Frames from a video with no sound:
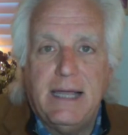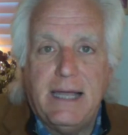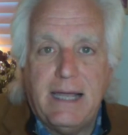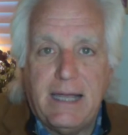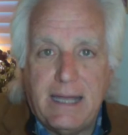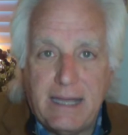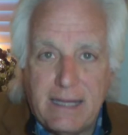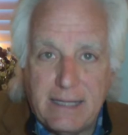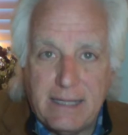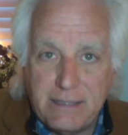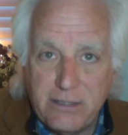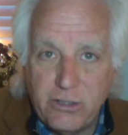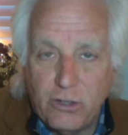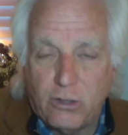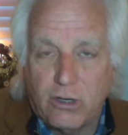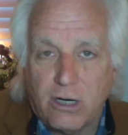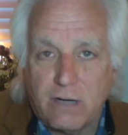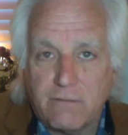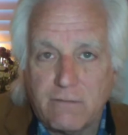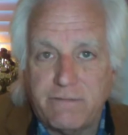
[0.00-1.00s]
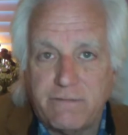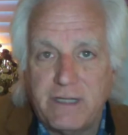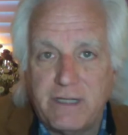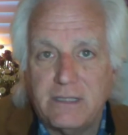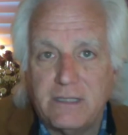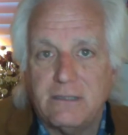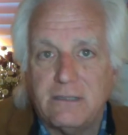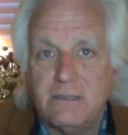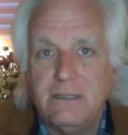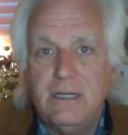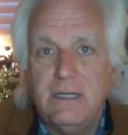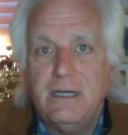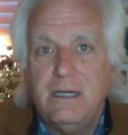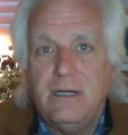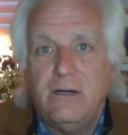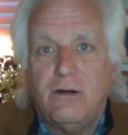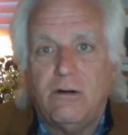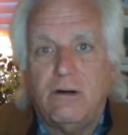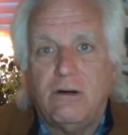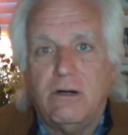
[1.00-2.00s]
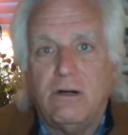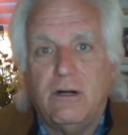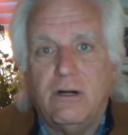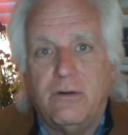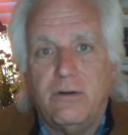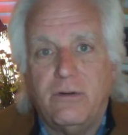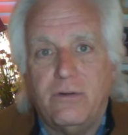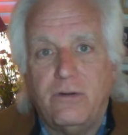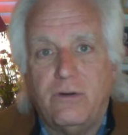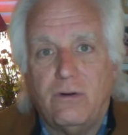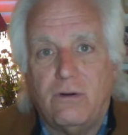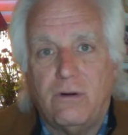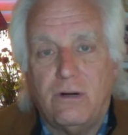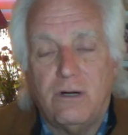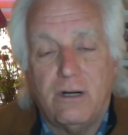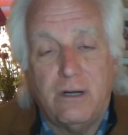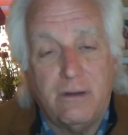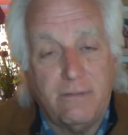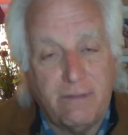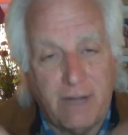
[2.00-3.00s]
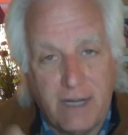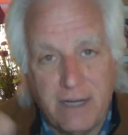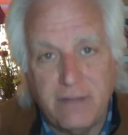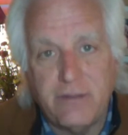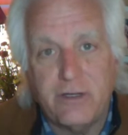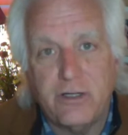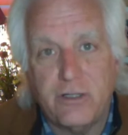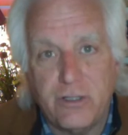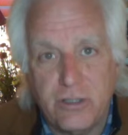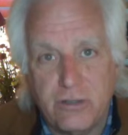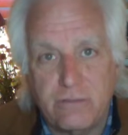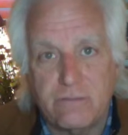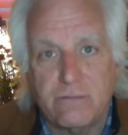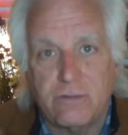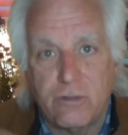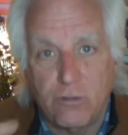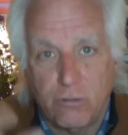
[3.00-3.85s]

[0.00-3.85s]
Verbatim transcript: at Yorkville, or or other